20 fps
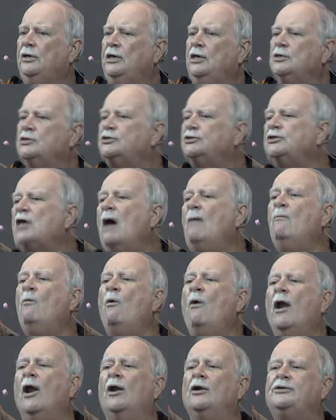
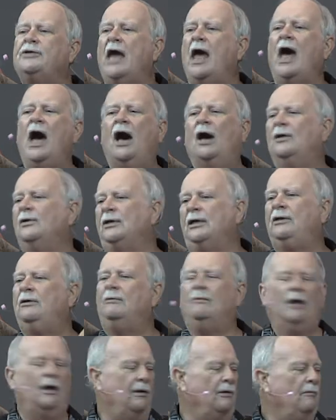Somewhere down and
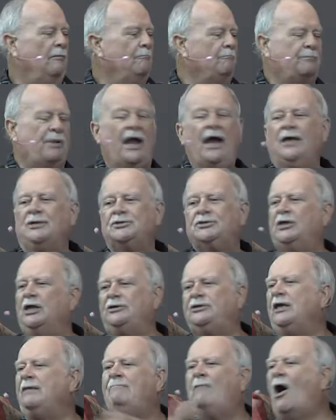past the
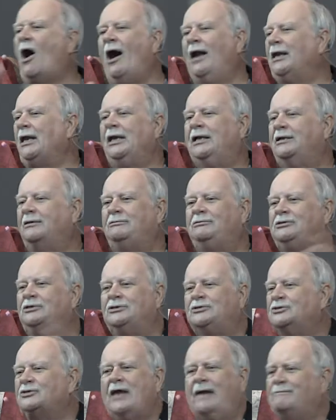demonic
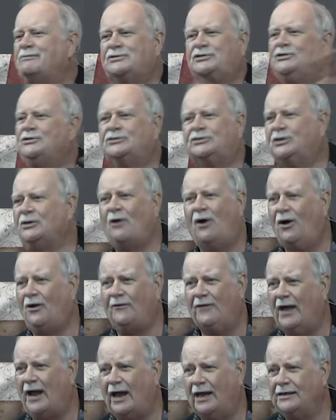deceptions and all
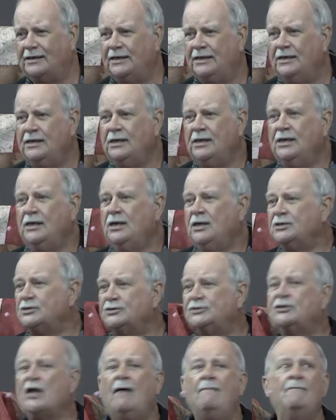that,
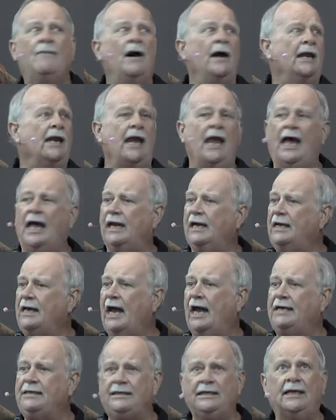somebody had an
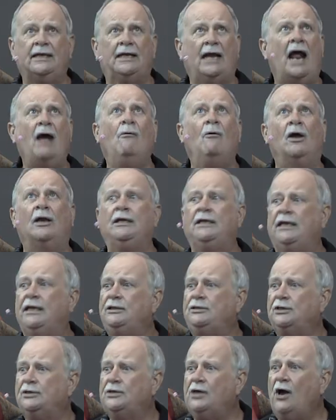idea that I want to
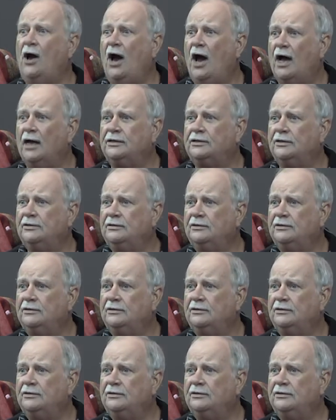get to God.